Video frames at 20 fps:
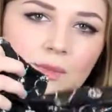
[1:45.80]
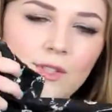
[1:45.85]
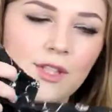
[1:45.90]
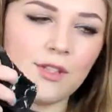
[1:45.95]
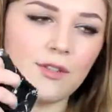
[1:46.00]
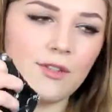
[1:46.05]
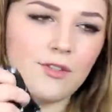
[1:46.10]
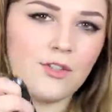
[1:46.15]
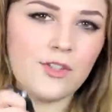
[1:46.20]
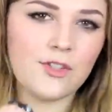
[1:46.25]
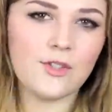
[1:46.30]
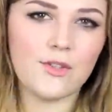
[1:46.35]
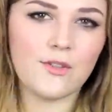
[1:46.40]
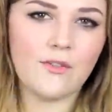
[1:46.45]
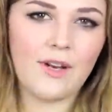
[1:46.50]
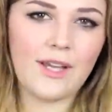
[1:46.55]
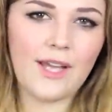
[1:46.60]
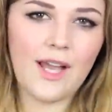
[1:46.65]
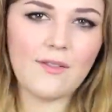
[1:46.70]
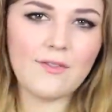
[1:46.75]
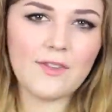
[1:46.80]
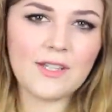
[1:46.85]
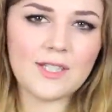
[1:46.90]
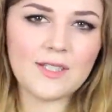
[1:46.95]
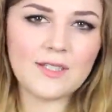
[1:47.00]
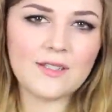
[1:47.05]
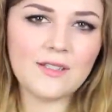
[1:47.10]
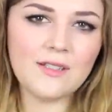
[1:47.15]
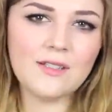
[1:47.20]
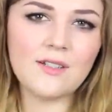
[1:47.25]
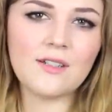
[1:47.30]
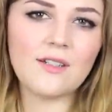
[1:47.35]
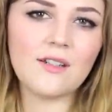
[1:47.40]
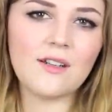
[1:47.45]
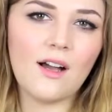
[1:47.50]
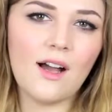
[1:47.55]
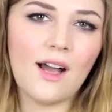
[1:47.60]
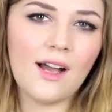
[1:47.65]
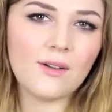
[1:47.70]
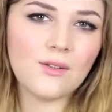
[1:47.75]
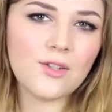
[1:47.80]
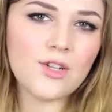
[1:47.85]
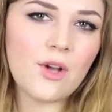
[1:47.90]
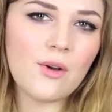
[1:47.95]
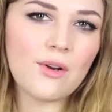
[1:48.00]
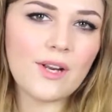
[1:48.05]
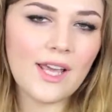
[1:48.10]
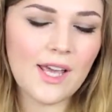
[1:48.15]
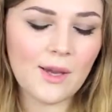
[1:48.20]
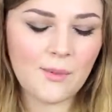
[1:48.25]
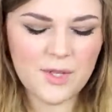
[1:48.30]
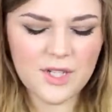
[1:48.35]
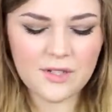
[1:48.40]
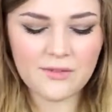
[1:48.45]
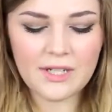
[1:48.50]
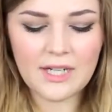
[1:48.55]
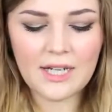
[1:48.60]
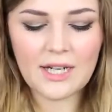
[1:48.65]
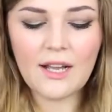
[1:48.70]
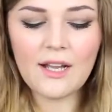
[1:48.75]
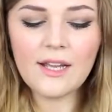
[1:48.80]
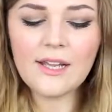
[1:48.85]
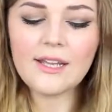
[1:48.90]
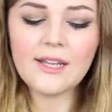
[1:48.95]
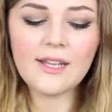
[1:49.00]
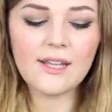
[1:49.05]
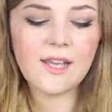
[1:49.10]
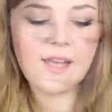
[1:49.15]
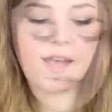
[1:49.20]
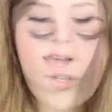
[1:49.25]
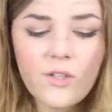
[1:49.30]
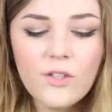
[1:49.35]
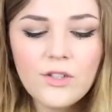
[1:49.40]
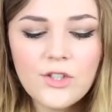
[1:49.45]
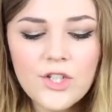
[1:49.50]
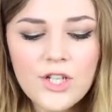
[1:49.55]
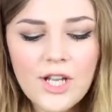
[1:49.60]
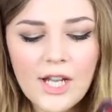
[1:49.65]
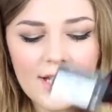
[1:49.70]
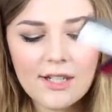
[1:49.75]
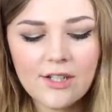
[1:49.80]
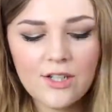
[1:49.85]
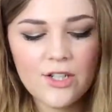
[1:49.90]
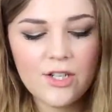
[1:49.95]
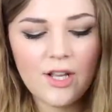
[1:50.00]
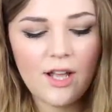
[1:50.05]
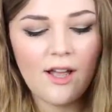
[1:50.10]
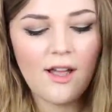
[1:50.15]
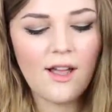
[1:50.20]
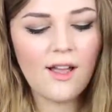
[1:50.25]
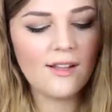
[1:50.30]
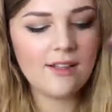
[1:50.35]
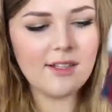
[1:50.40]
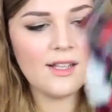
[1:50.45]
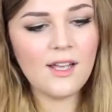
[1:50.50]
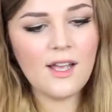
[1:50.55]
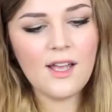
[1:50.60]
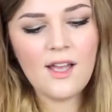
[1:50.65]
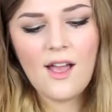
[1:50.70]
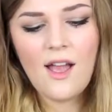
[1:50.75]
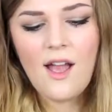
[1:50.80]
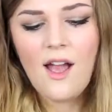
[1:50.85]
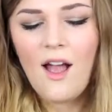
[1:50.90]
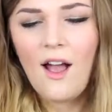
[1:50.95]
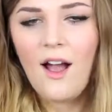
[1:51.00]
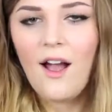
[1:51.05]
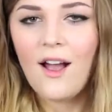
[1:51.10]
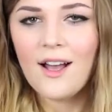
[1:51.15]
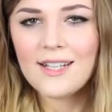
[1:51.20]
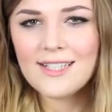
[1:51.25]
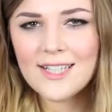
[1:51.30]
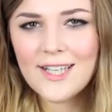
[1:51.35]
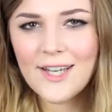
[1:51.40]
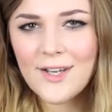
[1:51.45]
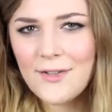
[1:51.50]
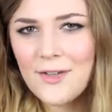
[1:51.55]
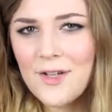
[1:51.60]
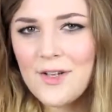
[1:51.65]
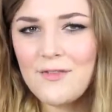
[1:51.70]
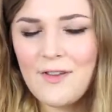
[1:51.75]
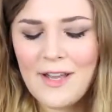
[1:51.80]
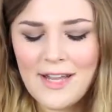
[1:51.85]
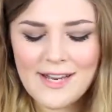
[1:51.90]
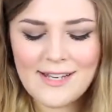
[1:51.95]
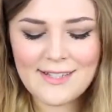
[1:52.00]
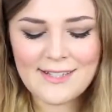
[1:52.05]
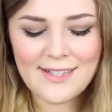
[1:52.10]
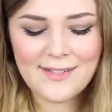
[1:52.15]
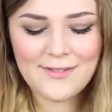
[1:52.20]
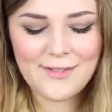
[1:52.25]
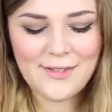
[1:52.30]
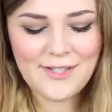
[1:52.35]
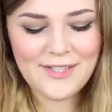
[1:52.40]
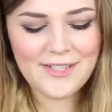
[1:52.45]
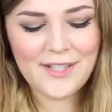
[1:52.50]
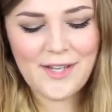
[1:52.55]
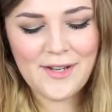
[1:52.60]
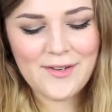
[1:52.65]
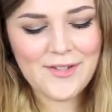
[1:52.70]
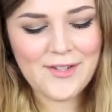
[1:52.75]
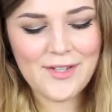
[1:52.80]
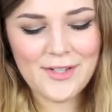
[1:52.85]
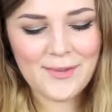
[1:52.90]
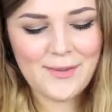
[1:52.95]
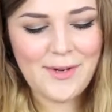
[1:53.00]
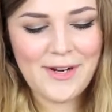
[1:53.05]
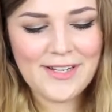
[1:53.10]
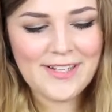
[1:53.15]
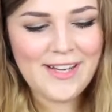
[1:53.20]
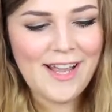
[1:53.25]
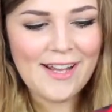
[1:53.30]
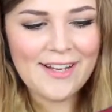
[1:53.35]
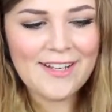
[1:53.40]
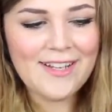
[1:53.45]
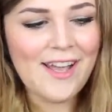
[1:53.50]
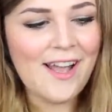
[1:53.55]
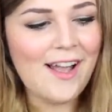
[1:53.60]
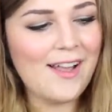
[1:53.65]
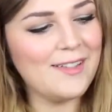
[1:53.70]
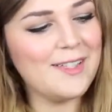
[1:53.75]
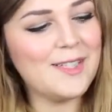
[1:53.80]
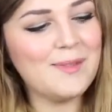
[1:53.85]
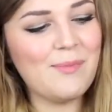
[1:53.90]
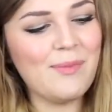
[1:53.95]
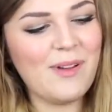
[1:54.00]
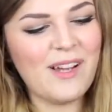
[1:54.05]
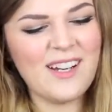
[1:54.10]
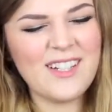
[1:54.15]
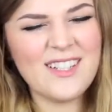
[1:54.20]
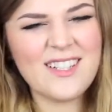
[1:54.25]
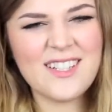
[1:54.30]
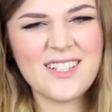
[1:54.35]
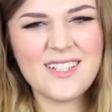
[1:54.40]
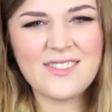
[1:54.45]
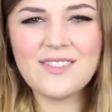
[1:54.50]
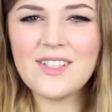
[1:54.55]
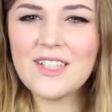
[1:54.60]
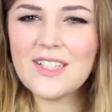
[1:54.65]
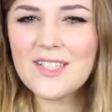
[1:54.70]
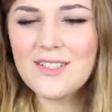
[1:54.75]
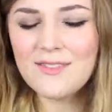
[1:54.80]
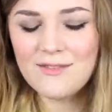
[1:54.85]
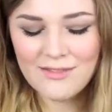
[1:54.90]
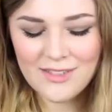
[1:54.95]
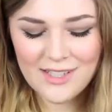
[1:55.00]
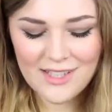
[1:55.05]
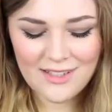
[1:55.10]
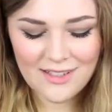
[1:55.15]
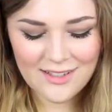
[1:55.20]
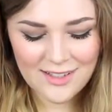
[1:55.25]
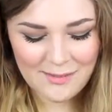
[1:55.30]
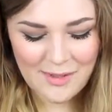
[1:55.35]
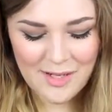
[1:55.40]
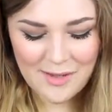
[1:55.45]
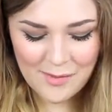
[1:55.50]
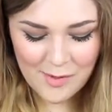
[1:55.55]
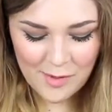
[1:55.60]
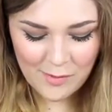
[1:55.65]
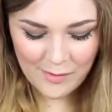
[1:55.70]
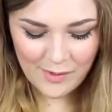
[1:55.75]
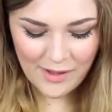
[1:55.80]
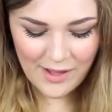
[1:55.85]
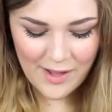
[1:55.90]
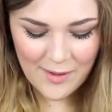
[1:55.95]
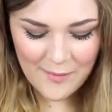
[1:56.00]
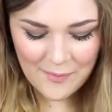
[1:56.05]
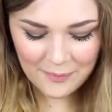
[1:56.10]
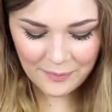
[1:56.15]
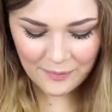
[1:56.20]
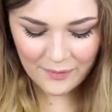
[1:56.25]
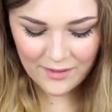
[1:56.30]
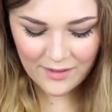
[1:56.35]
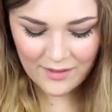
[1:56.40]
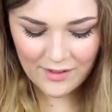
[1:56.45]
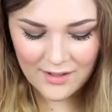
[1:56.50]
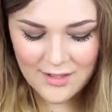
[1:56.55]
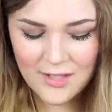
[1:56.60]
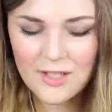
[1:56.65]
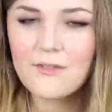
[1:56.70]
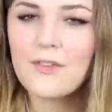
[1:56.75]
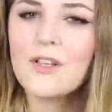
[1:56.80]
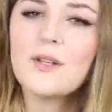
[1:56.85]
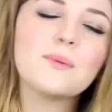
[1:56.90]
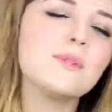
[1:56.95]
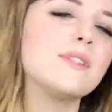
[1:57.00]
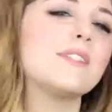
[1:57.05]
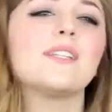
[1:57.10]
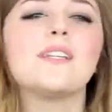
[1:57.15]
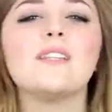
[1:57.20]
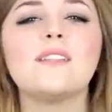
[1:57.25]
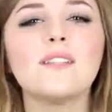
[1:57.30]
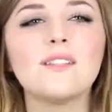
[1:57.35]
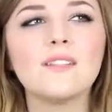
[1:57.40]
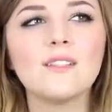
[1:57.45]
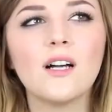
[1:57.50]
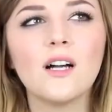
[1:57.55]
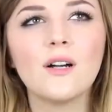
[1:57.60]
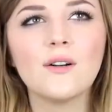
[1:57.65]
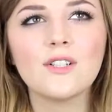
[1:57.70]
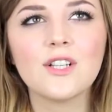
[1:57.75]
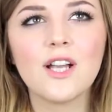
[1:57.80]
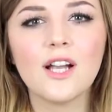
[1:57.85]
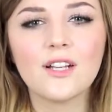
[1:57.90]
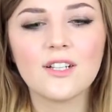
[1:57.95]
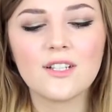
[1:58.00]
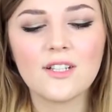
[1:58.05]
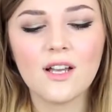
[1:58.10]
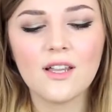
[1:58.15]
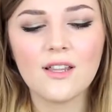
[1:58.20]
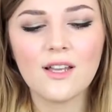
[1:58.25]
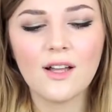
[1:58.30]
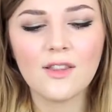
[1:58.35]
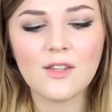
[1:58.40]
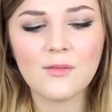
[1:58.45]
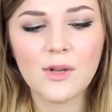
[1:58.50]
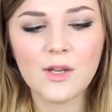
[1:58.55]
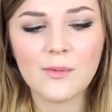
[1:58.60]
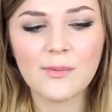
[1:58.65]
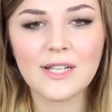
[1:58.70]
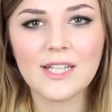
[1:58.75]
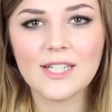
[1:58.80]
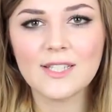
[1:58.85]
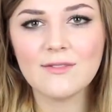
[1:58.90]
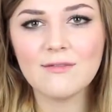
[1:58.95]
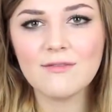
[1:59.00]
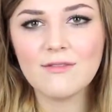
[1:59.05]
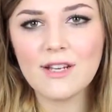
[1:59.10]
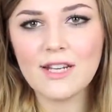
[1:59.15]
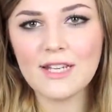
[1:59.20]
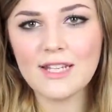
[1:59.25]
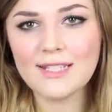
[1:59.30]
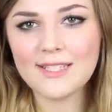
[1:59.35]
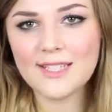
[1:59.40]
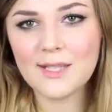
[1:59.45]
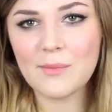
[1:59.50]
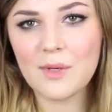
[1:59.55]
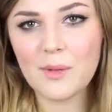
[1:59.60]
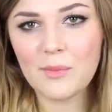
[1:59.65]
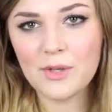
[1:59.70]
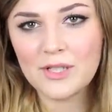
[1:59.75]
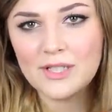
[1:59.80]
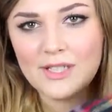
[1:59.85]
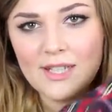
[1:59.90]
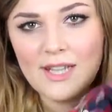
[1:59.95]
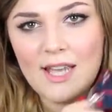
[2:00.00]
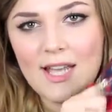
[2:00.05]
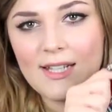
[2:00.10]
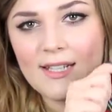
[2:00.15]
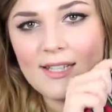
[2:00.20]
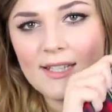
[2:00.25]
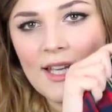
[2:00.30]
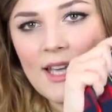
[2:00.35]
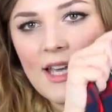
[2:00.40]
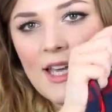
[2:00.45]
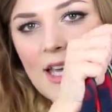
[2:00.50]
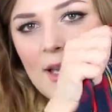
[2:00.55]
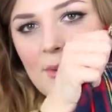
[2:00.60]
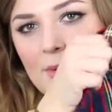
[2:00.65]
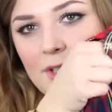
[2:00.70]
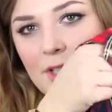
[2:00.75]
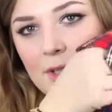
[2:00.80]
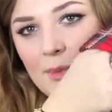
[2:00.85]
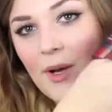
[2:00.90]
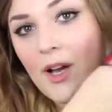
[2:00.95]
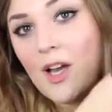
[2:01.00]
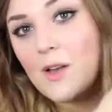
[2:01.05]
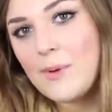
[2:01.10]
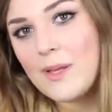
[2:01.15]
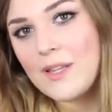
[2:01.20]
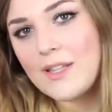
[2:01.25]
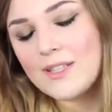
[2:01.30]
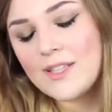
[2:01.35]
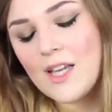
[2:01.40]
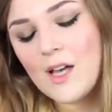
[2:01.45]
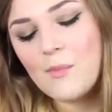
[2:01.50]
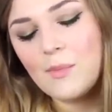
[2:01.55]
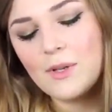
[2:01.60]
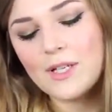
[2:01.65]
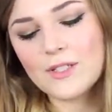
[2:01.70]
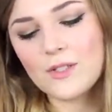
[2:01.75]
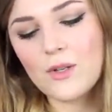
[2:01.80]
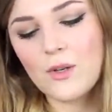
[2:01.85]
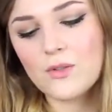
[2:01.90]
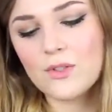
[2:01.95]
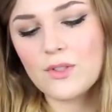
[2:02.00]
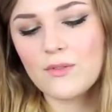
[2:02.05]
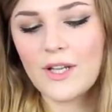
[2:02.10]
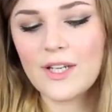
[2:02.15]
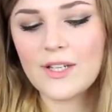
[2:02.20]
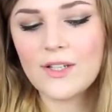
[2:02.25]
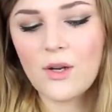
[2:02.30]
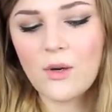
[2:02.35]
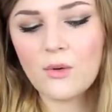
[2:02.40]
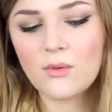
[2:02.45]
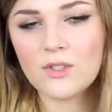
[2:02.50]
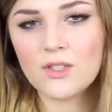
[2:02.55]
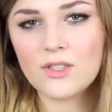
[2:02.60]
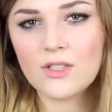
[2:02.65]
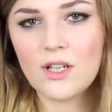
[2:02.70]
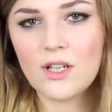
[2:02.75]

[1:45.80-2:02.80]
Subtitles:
So you just sort of like have this cut out shoulder here, which I really like. I got a check shirt. I did go through a phase like a few years ago just wearing check shirts, and I don't really like them anymore, but I don't know if anyone's seen the Zara check shirt out at the moment. It's really similar print to this, which is why I picked this up, but it's got sort of like gold